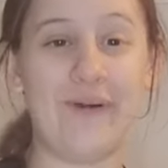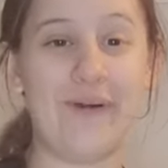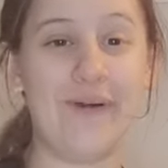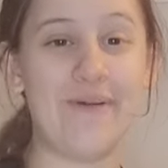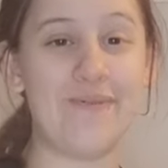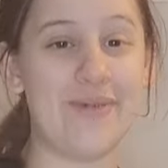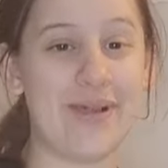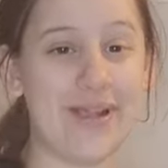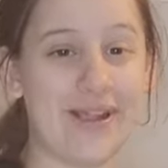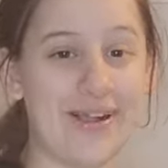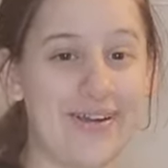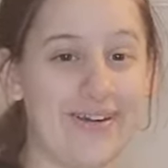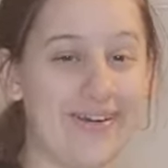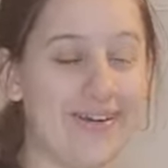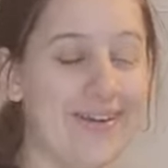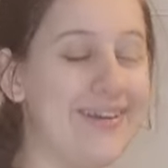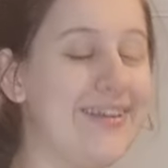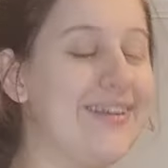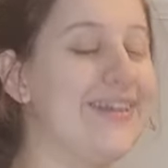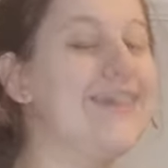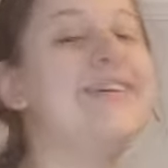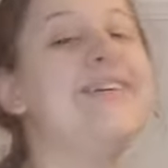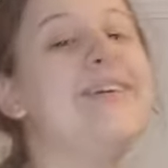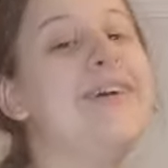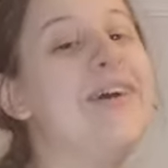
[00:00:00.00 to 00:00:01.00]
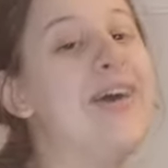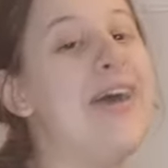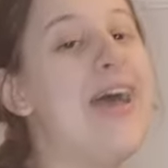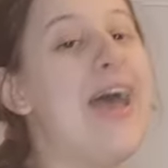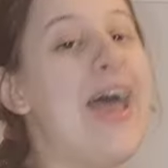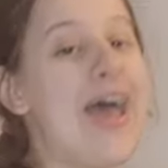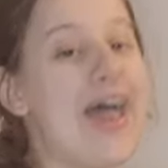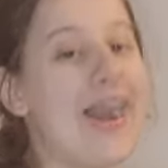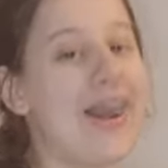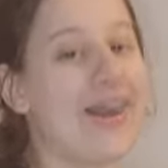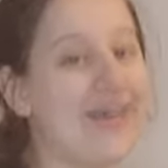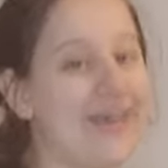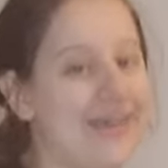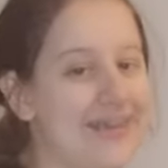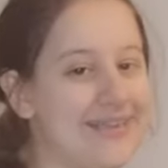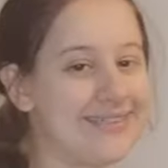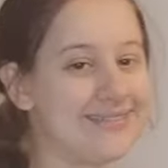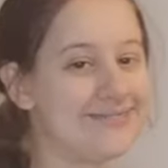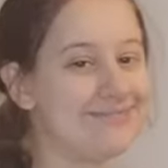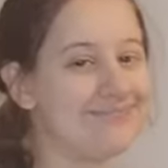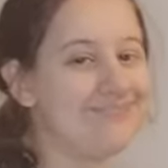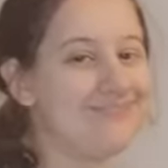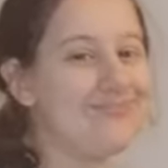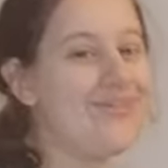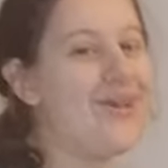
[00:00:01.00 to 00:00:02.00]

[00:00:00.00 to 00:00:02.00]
Oh my god. Like,